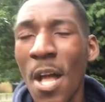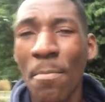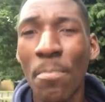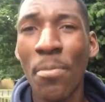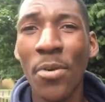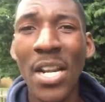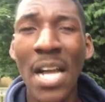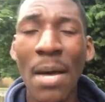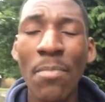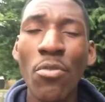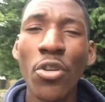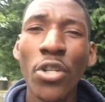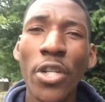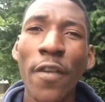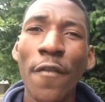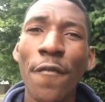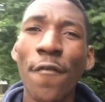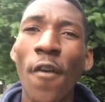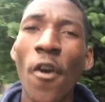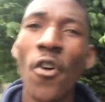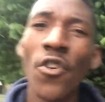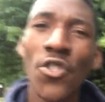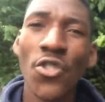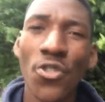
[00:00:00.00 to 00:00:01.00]
but I'm looking
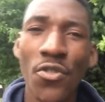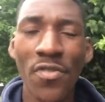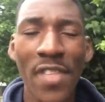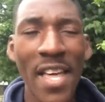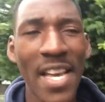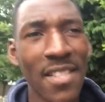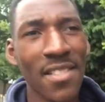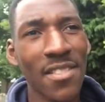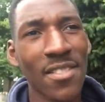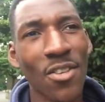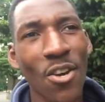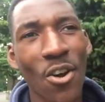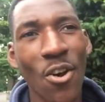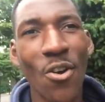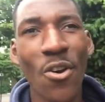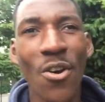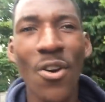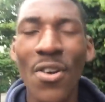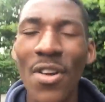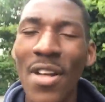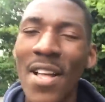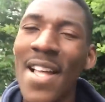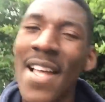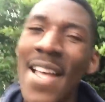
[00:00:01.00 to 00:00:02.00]
forward to that so
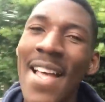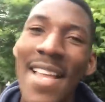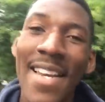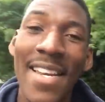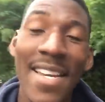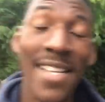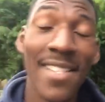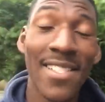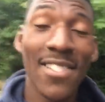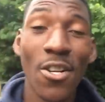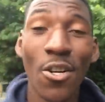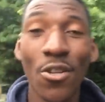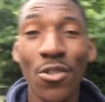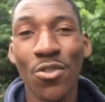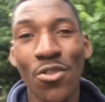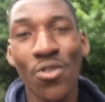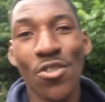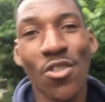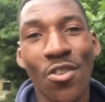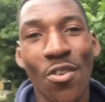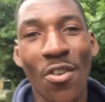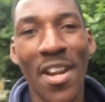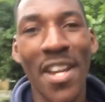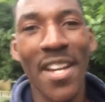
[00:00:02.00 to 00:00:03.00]
let's go to
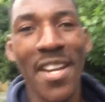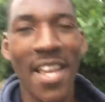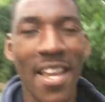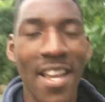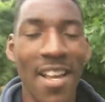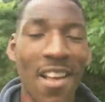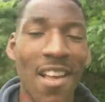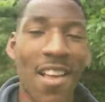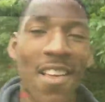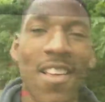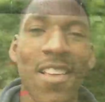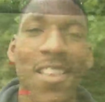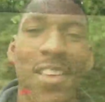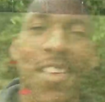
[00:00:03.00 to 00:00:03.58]
training what?